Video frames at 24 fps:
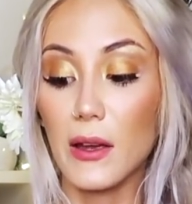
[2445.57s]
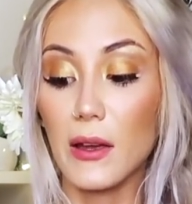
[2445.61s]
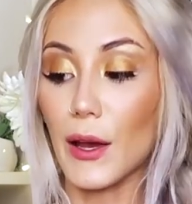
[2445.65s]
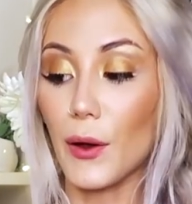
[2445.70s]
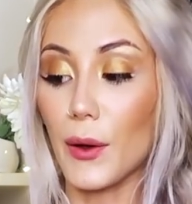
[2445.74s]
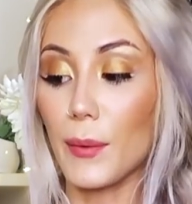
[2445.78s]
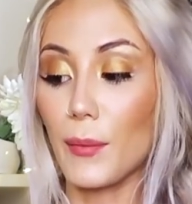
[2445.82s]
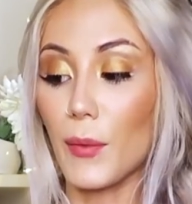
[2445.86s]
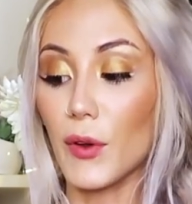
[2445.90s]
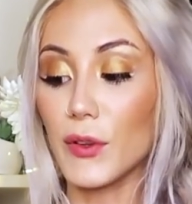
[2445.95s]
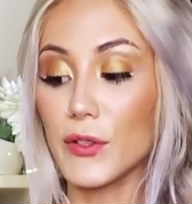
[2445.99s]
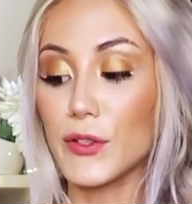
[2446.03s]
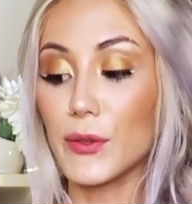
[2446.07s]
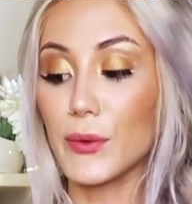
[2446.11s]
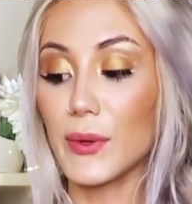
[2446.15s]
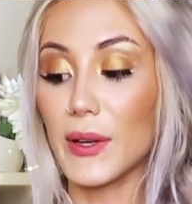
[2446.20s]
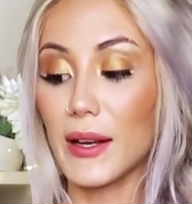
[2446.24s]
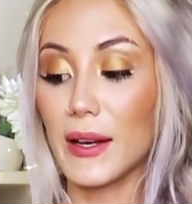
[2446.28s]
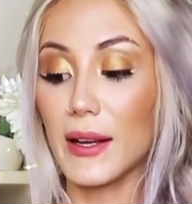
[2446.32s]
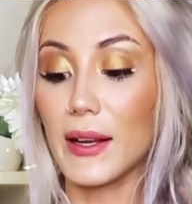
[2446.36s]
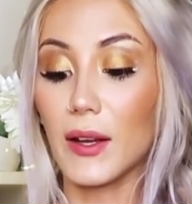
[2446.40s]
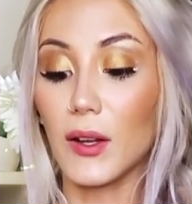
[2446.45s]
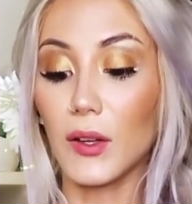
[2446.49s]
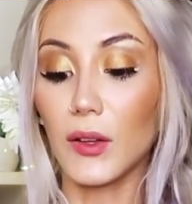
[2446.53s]
Now, I'm also
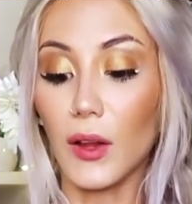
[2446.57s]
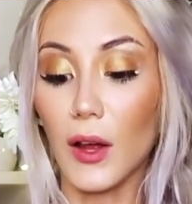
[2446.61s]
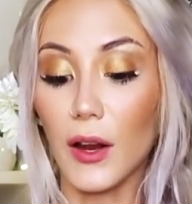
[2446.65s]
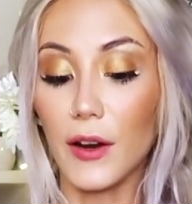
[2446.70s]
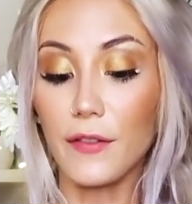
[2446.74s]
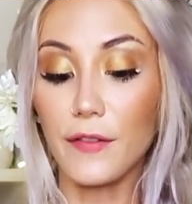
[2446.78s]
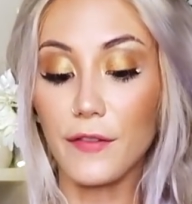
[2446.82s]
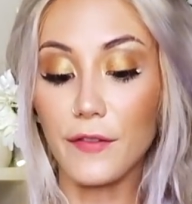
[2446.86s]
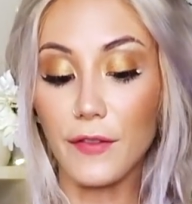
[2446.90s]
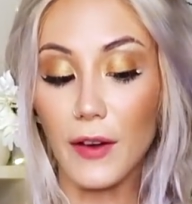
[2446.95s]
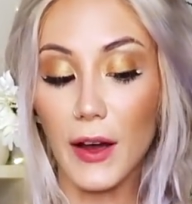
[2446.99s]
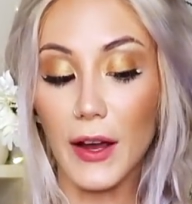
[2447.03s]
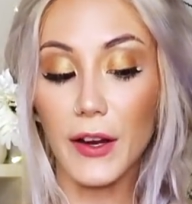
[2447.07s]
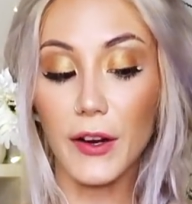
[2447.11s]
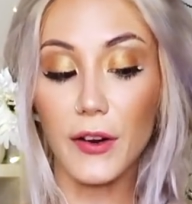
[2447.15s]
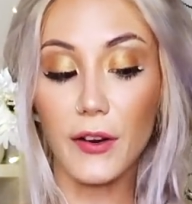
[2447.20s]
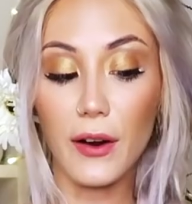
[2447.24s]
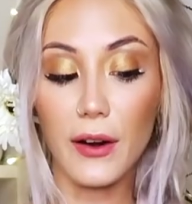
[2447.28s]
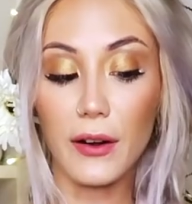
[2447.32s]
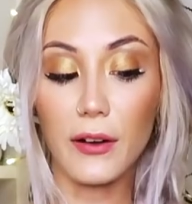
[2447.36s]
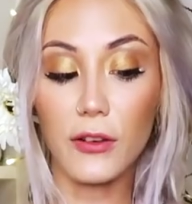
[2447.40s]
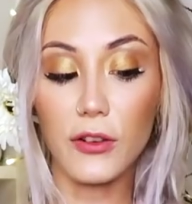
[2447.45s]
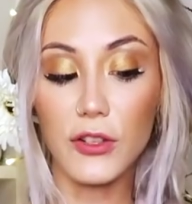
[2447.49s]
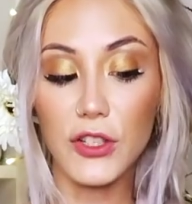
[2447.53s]
getting a lot of fire
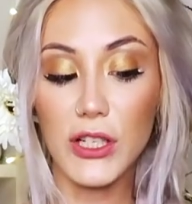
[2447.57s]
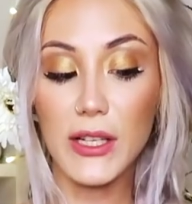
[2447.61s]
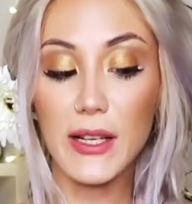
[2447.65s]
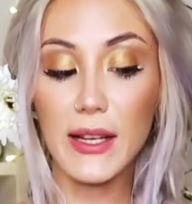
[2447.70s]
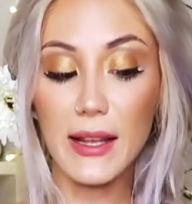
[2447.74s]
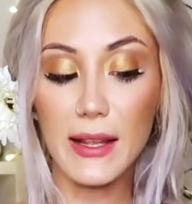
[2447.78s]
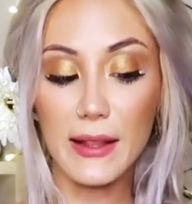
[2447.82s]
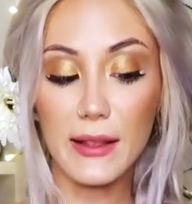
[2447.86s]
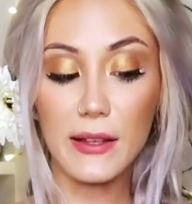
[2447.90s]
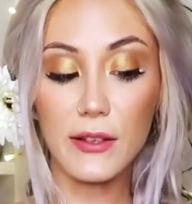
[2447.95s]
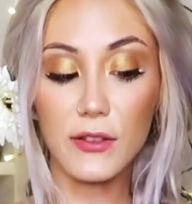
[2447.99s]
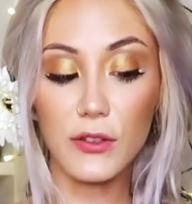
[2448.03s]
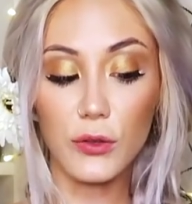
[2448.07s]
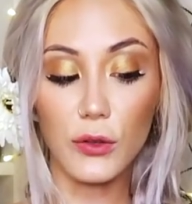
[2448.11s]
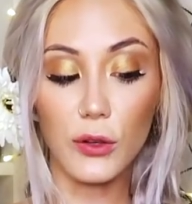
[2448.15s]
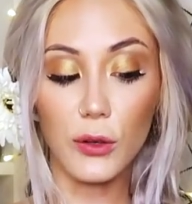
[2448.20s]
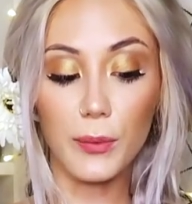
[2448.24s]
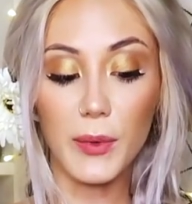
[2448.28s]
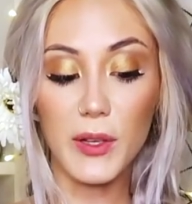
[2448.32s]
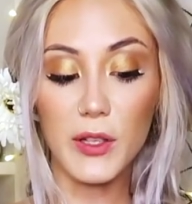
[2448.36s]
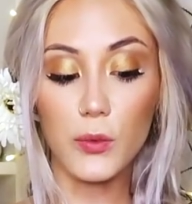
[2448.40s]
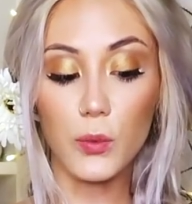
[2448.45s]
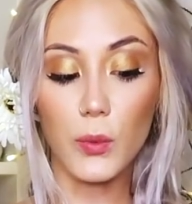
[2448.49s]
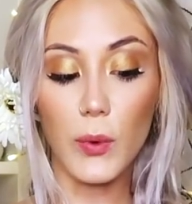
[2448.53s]
energy in this
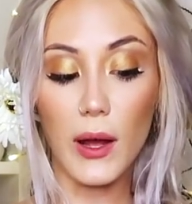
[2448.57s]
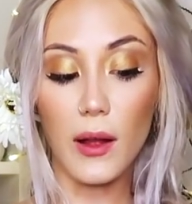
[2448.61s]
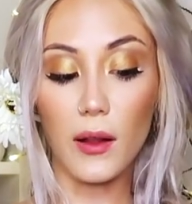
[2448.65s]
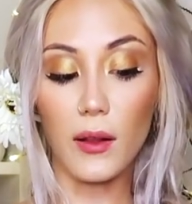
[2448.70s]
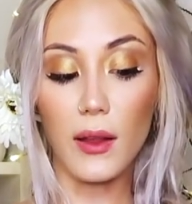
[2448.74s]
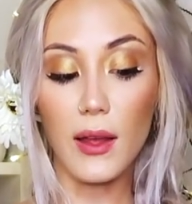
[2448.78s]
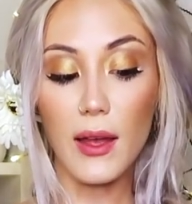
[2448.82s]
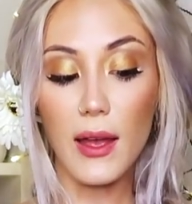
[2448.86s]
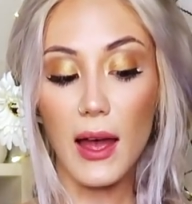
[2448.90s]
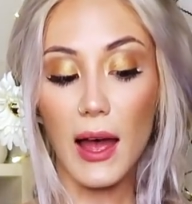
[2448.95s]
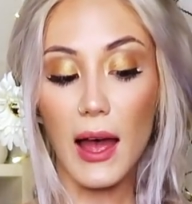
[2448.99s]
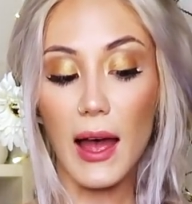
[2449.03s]
group as well.